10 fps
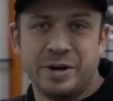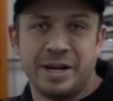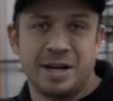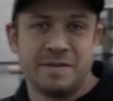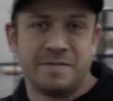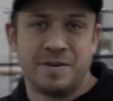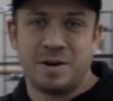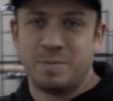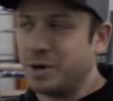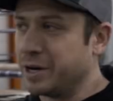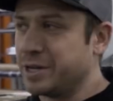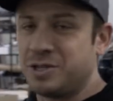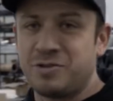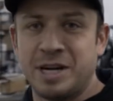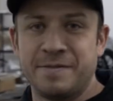we have Mark and
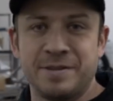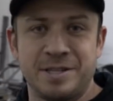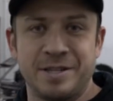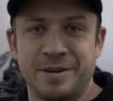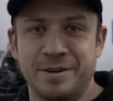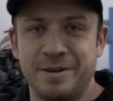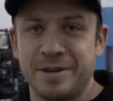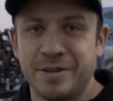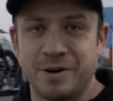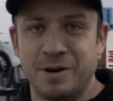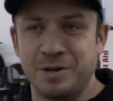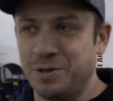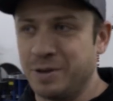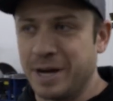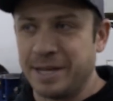Travis. There are
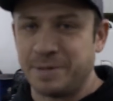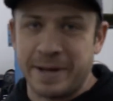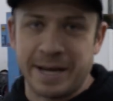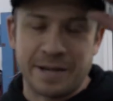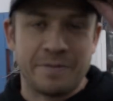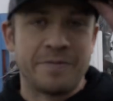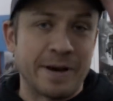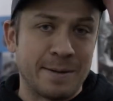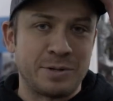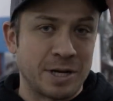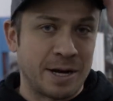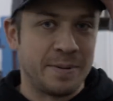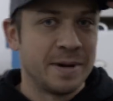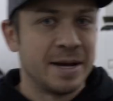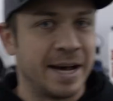two guys back in the Fab
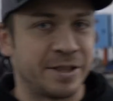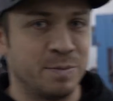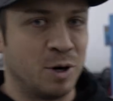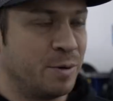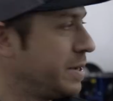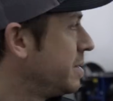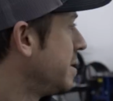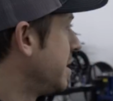Shop at the moment.